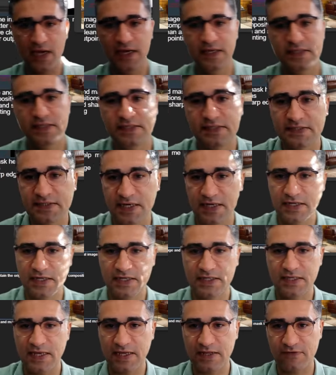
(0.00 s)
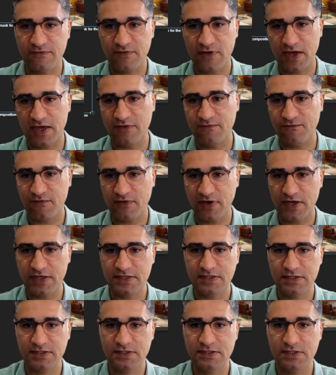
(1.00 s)
I designed it and I
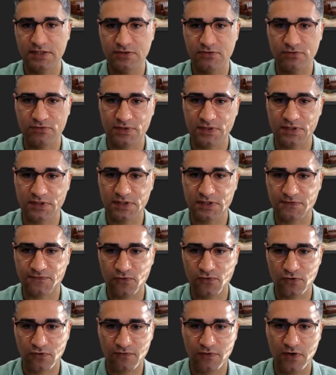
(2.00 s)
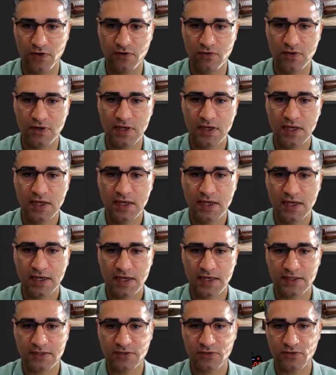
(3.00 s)
fine-tuned this workflow,
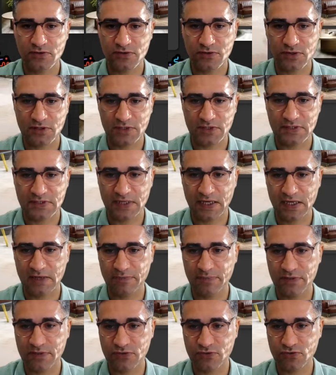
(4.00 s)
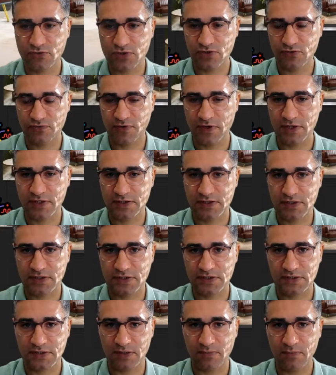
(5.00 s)
and also it's able create
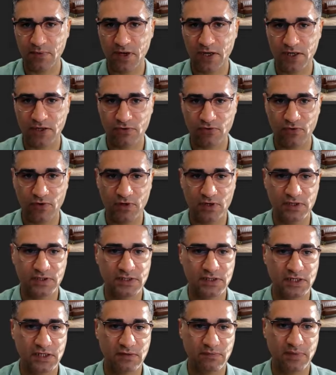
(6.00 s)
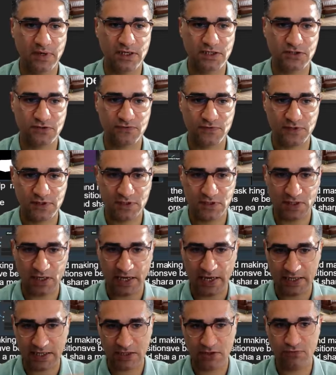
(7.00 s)
some high quality image with
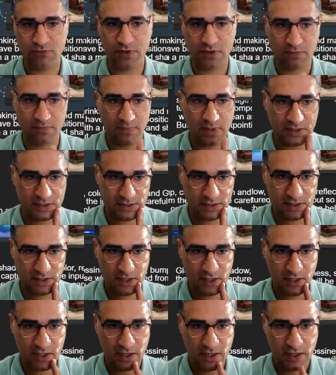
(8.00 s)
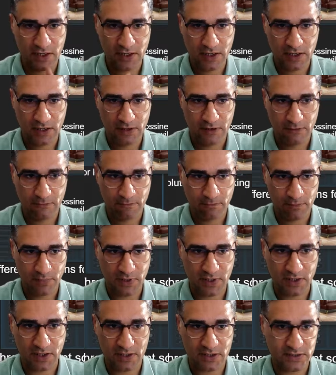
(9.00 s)
accurate mask,
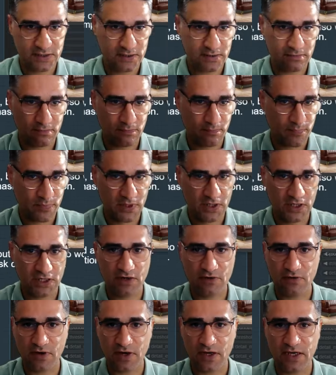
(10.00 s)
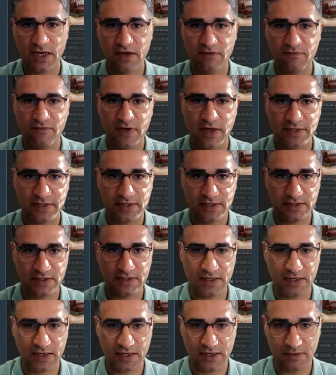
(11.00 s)
because here I have
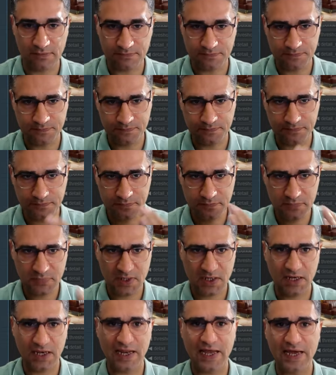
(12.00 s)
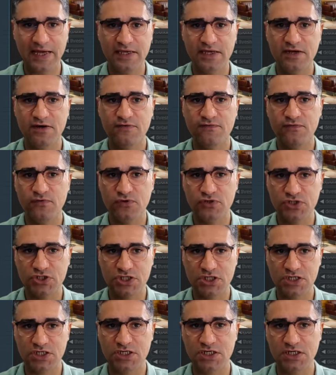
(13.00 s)
added a layer for
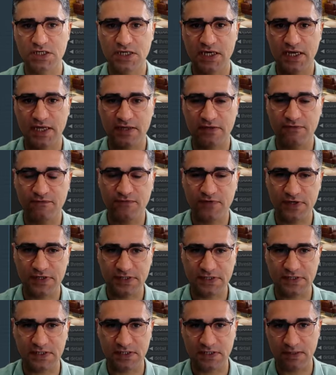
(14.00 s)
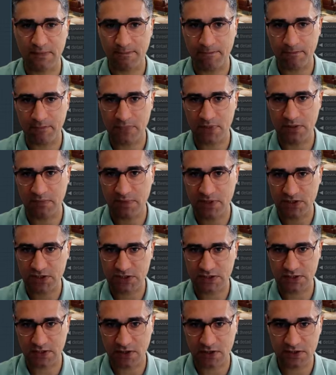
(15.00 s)
checking and fixing the
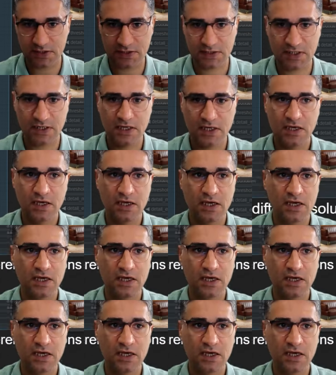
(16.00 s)
image size.